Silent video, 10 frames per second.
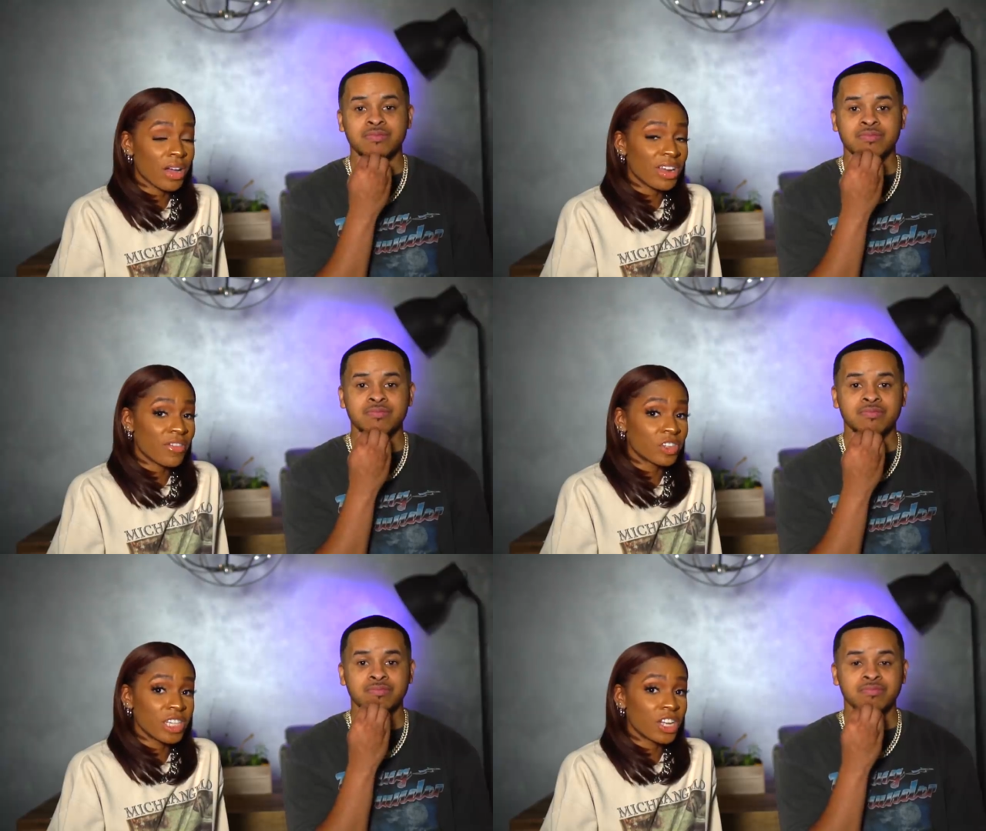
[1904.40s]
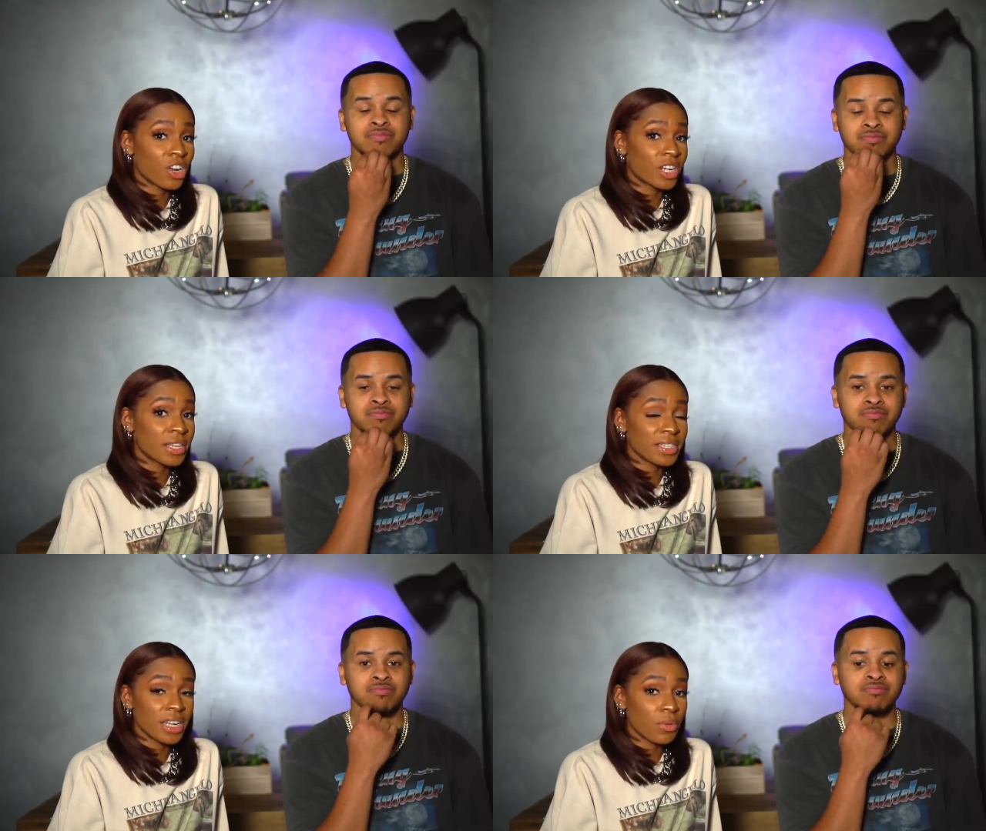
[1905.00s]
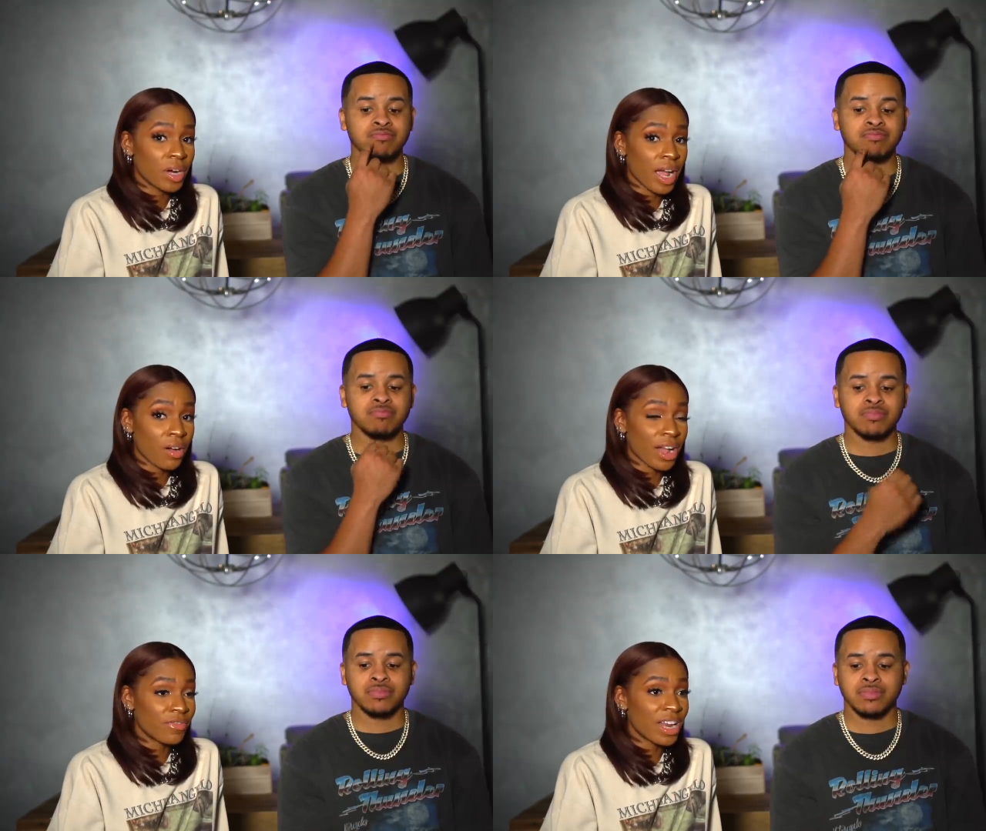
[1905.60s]
Speaker 1: I've never seen her cuss anyone
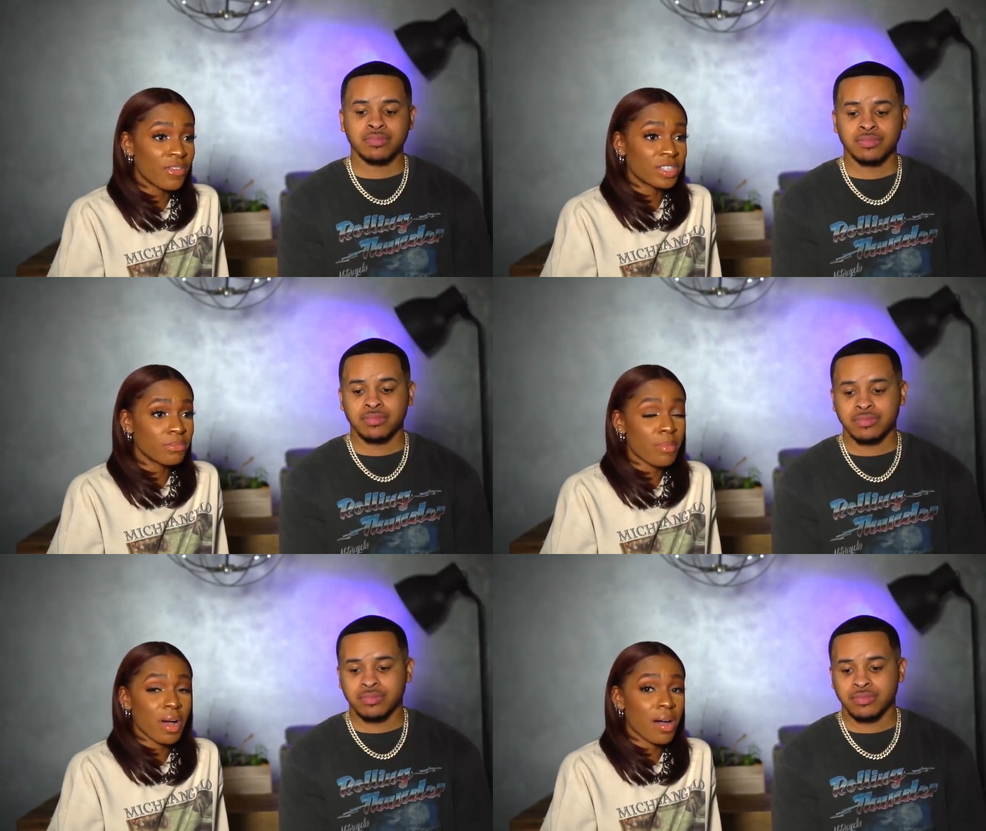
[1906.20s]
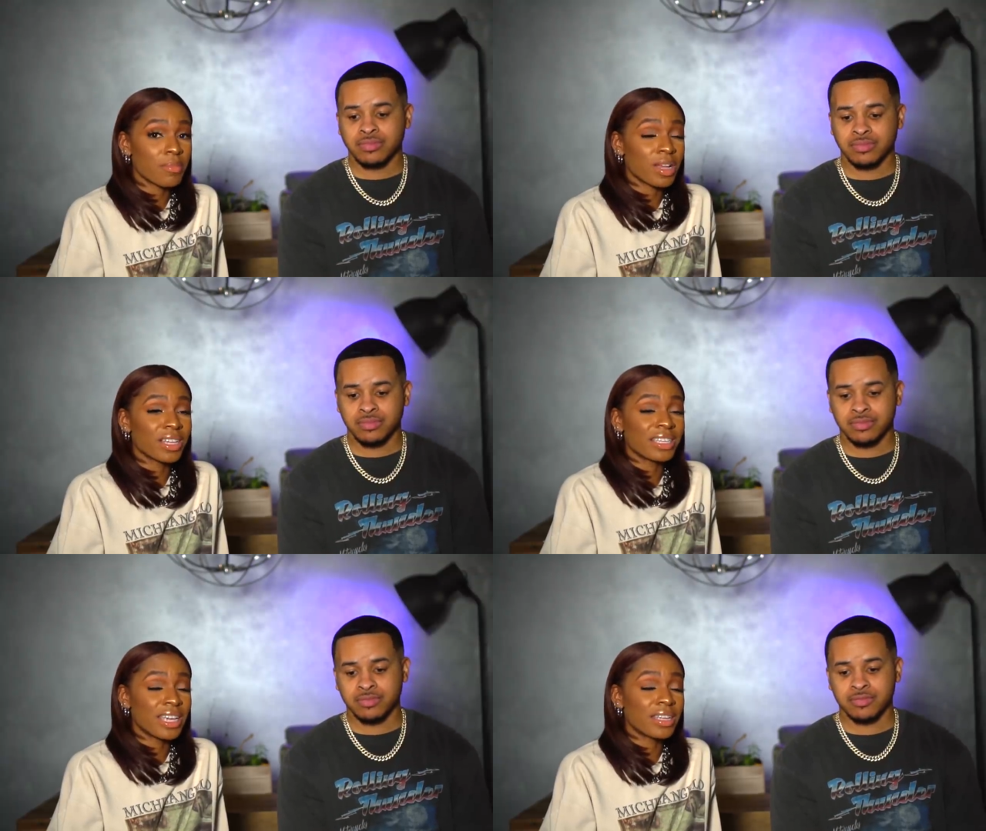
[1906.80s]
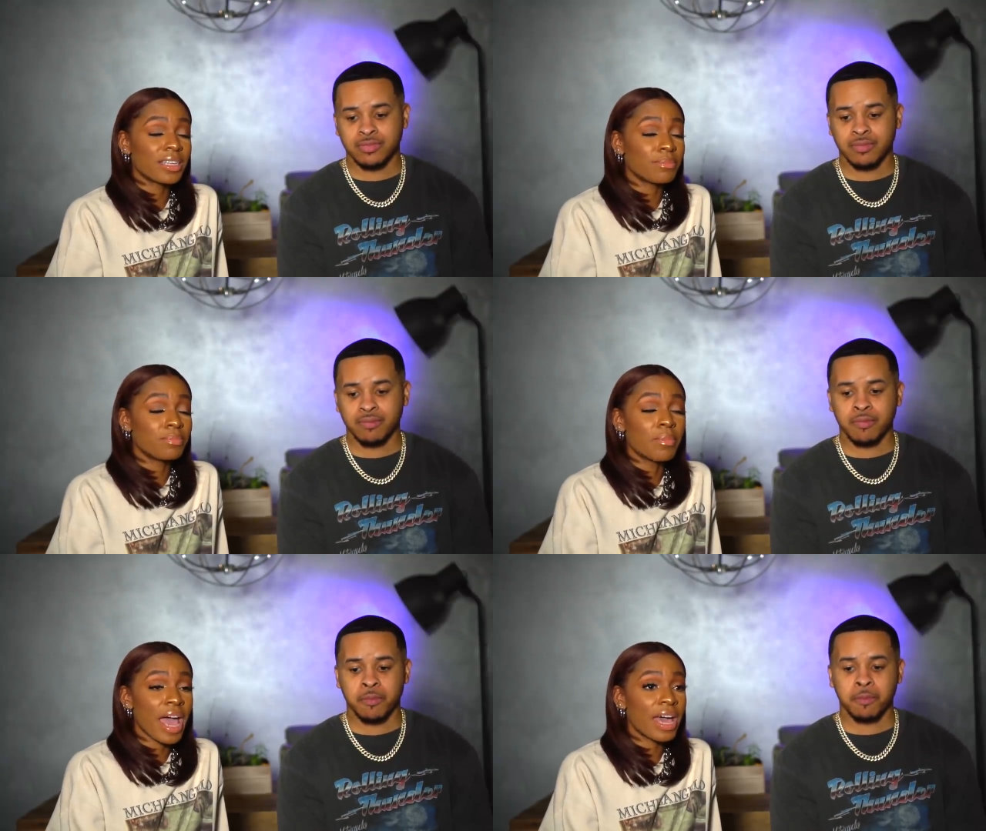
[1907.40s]
out. I've never seen my mom get
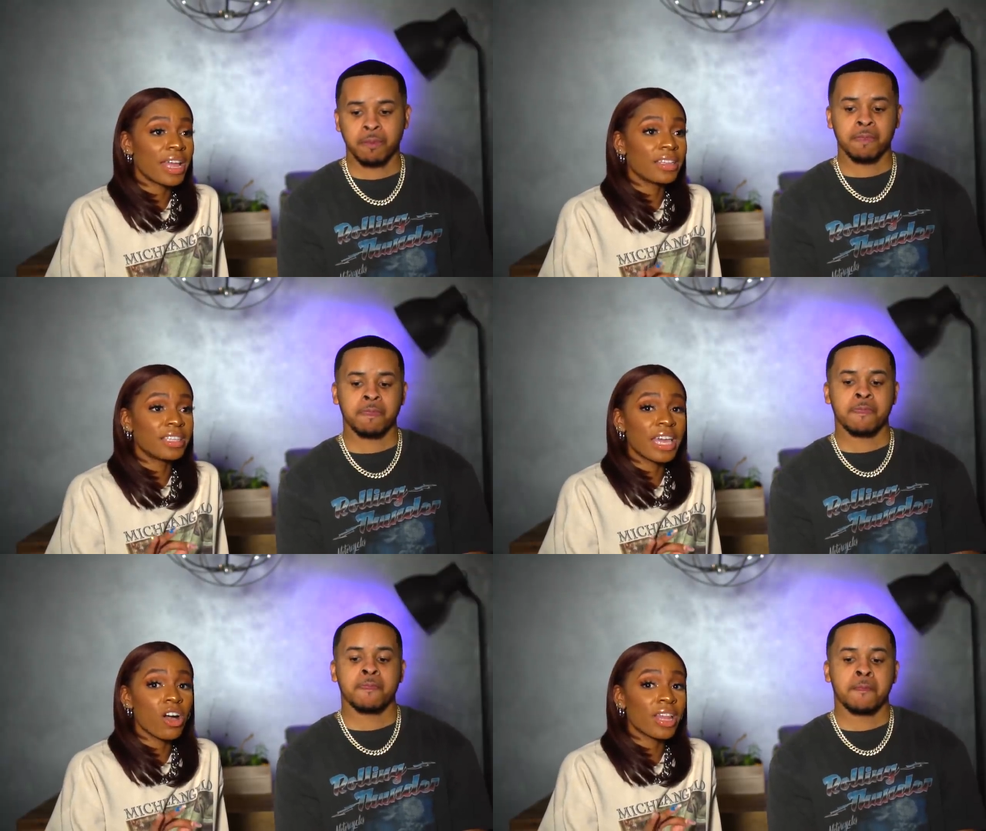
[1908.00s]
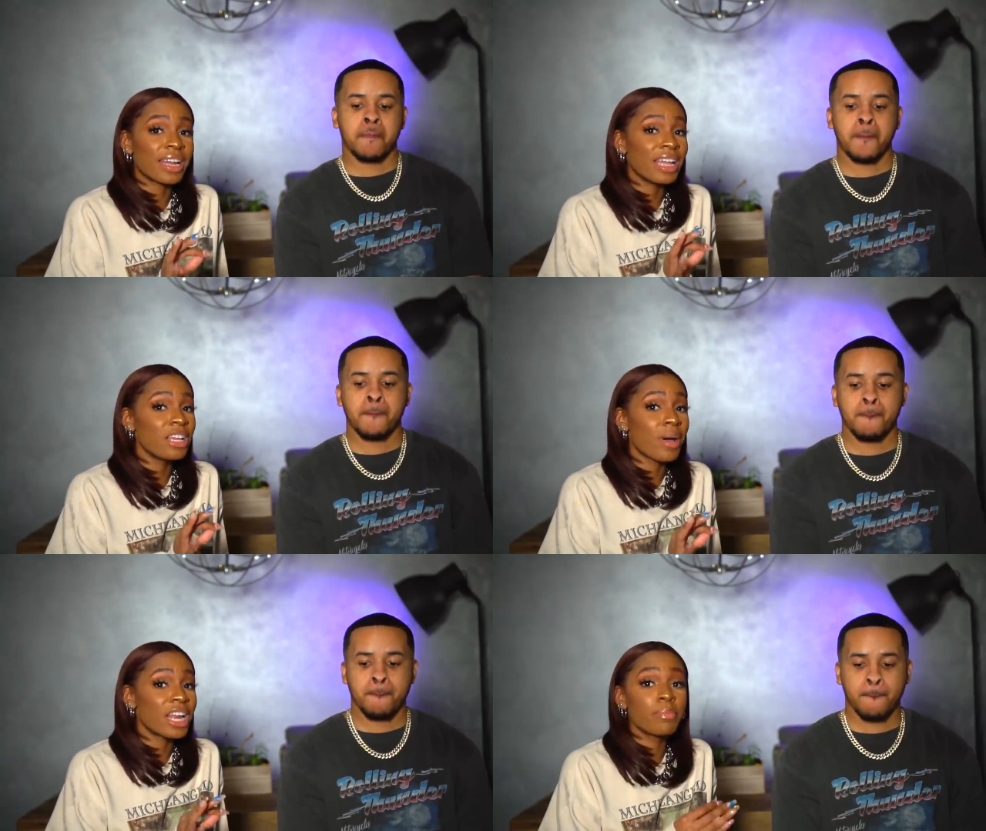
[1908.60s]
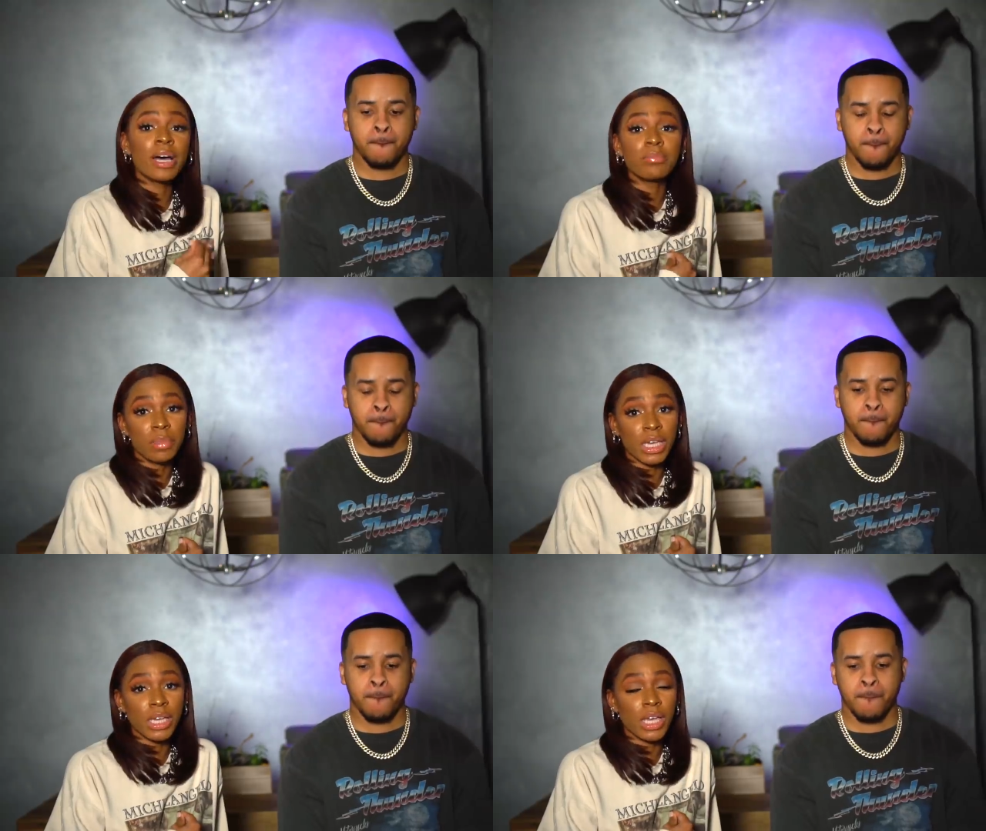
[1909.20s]
mad and yell at anybody but
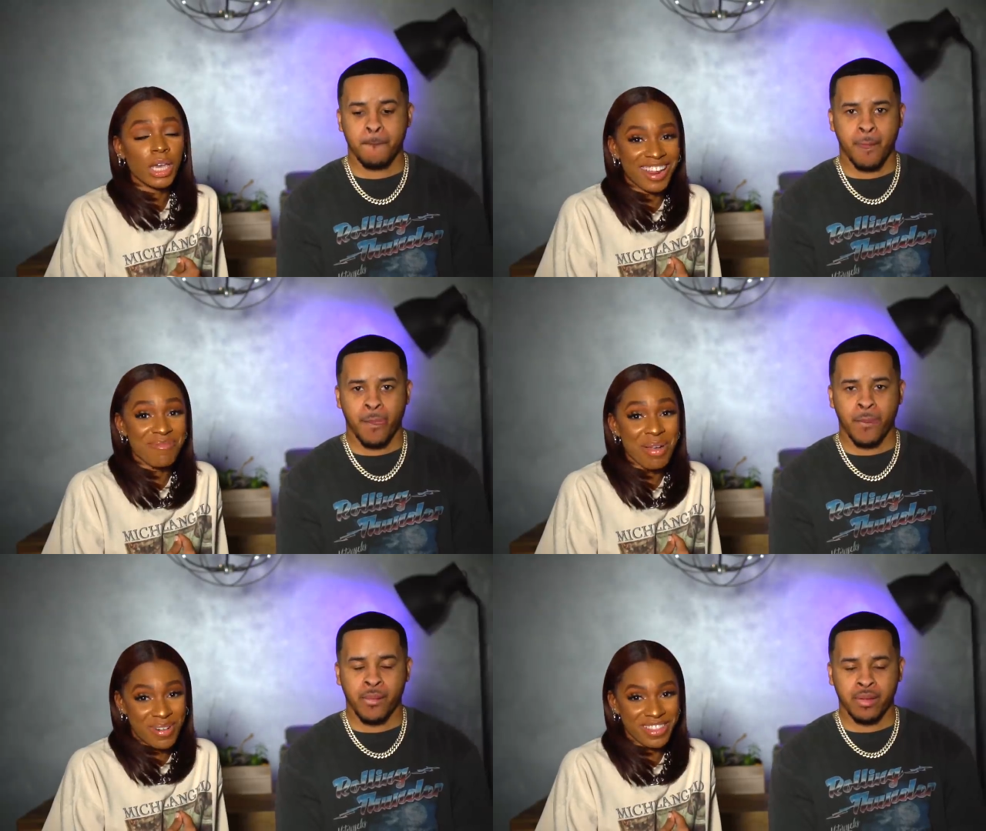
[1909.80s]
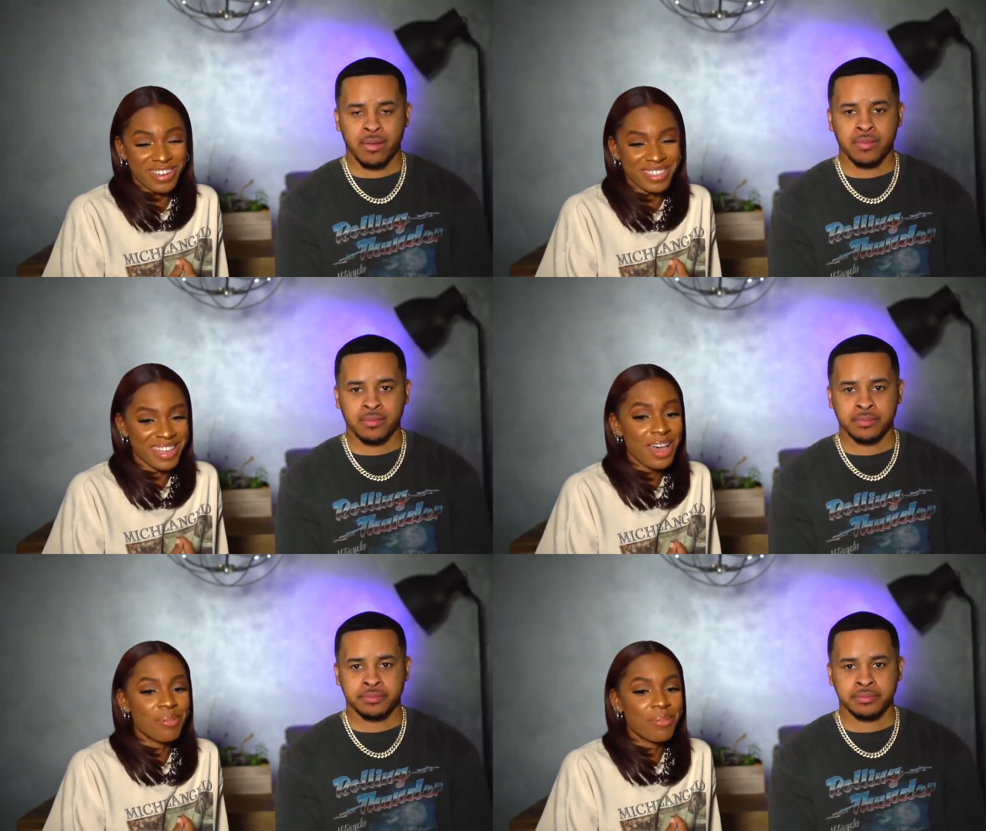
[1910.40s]
me and my brothers.